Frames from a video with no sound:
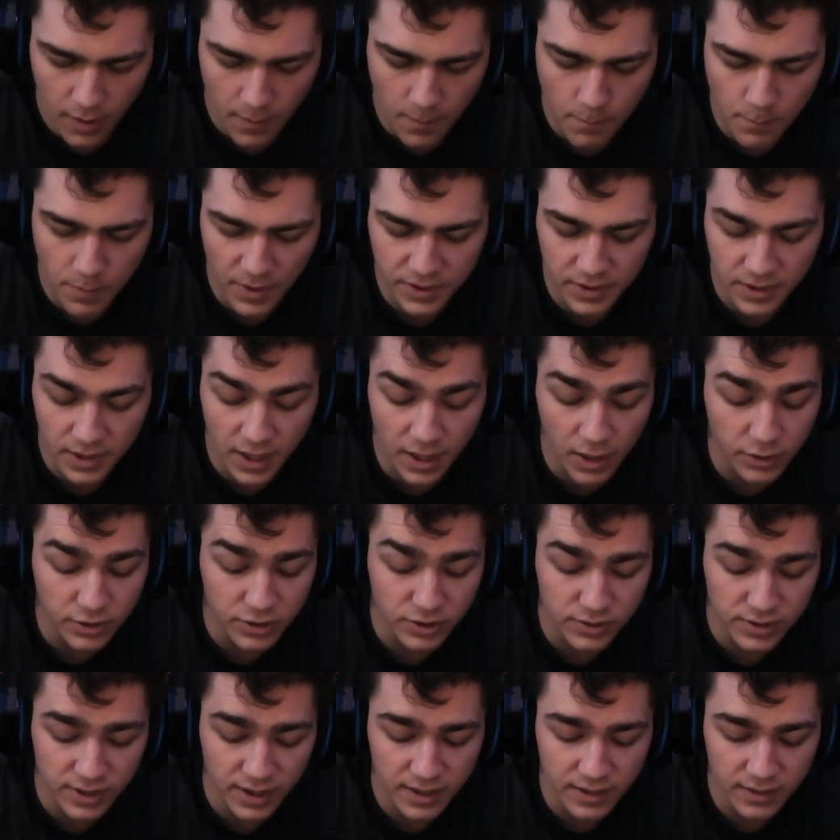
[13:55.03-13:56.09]
But they also
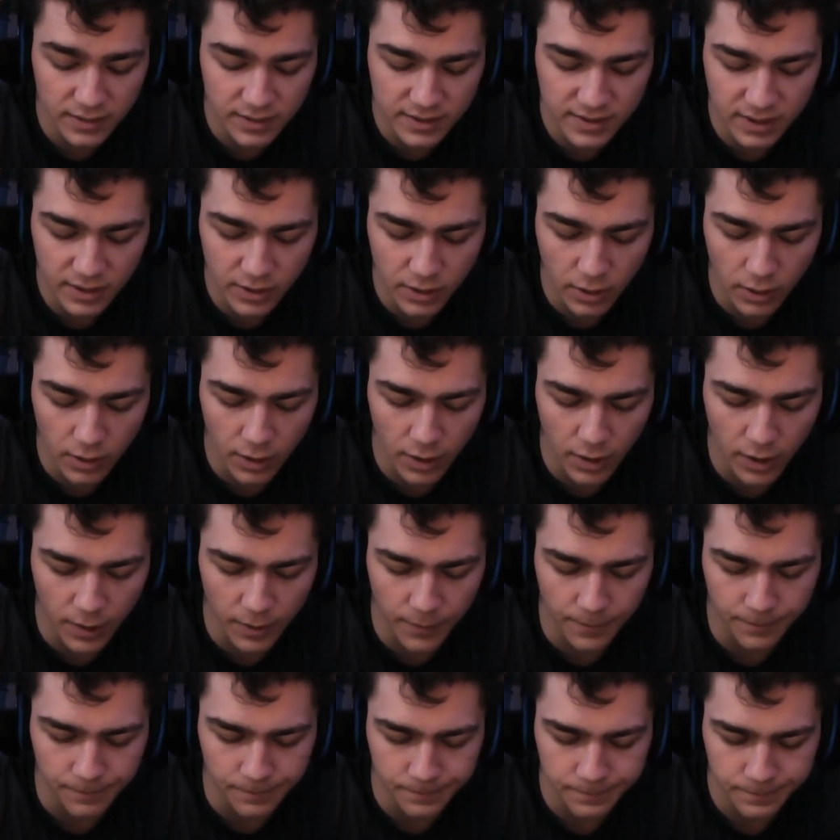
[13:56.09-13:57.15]
said
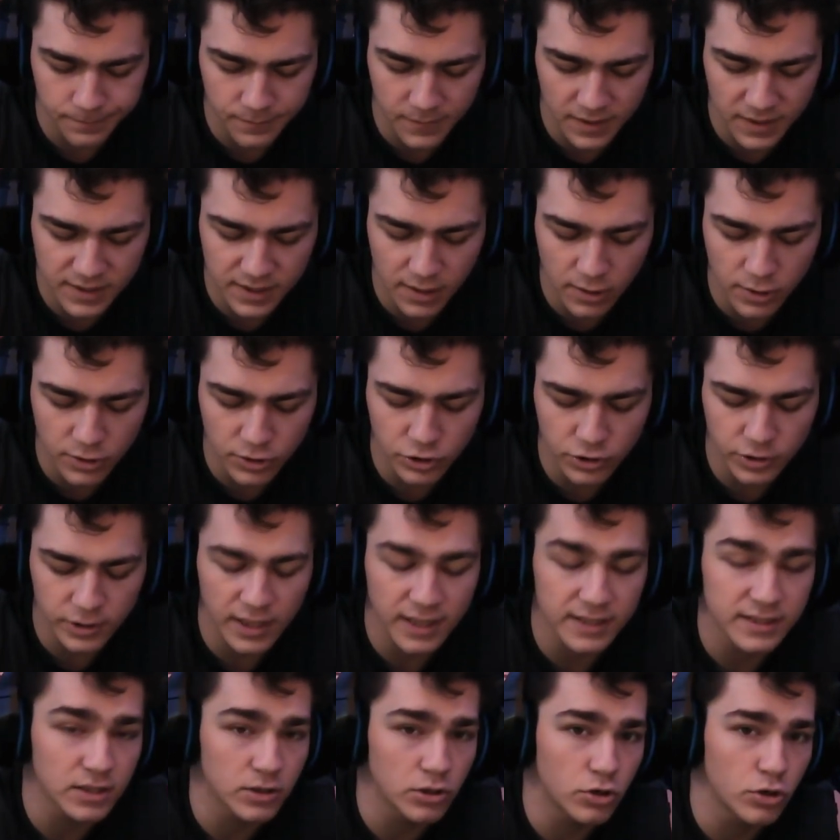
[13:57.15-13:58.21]
Sakonji
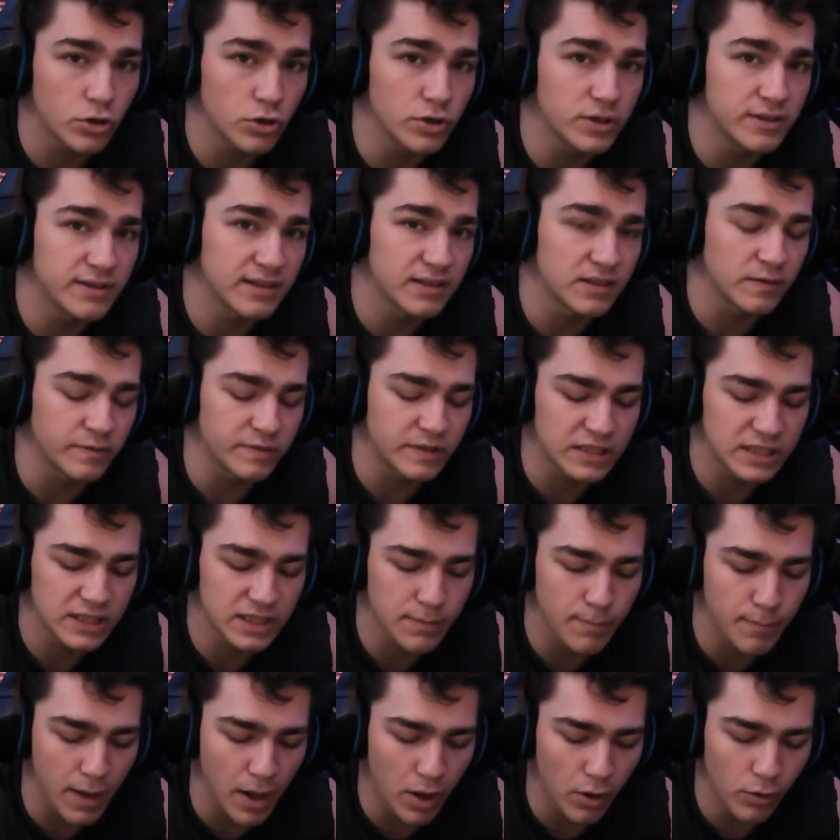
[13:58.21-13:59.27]
has a good sense of
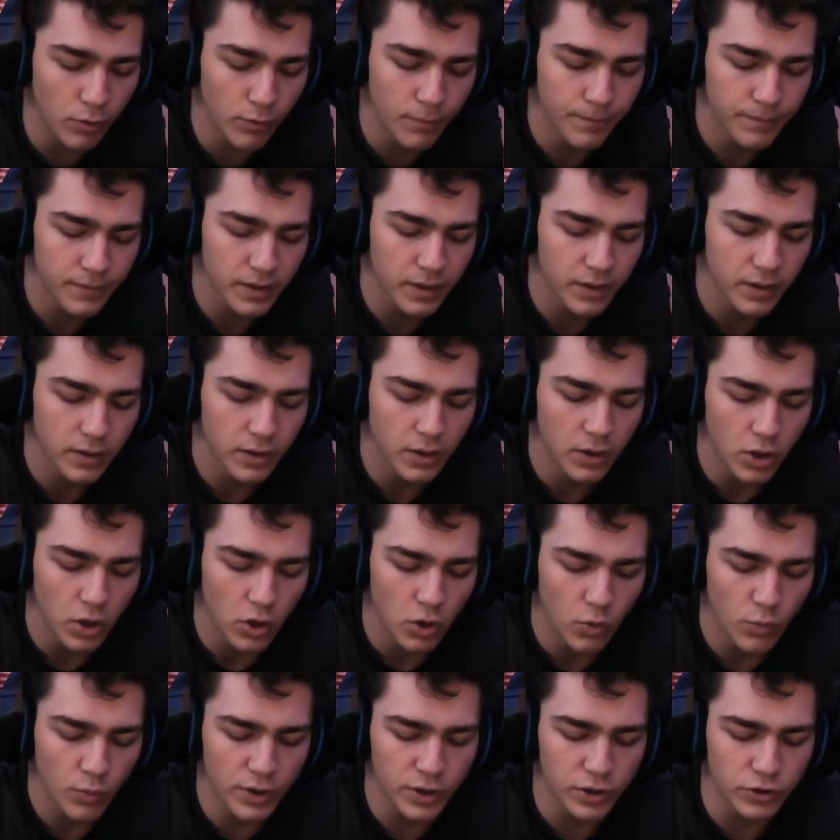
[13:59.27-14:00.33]
smell,
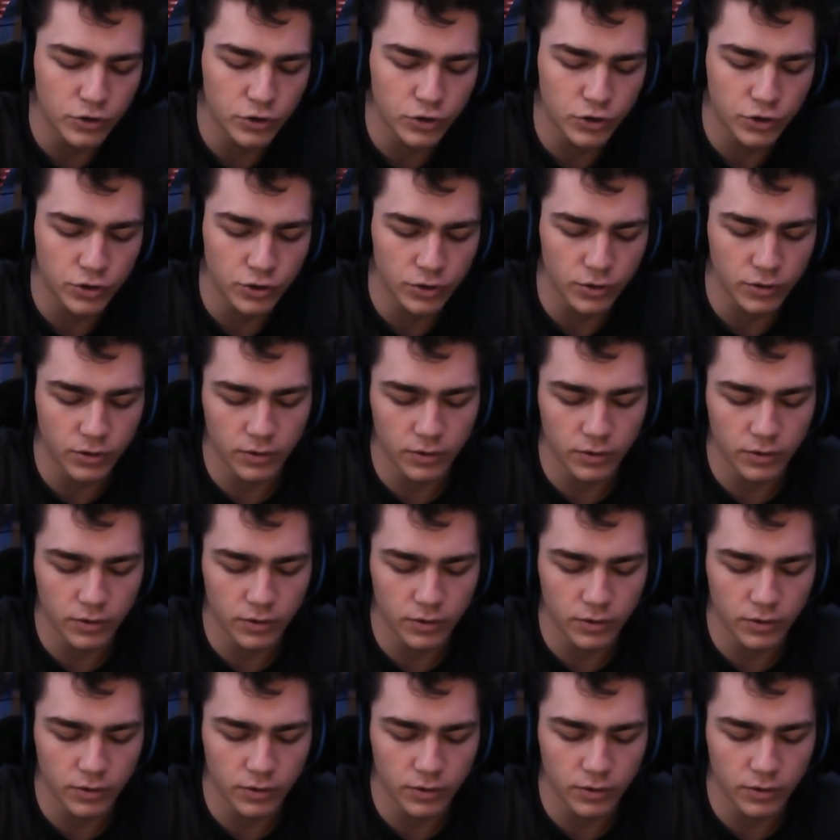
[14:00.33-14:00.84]
which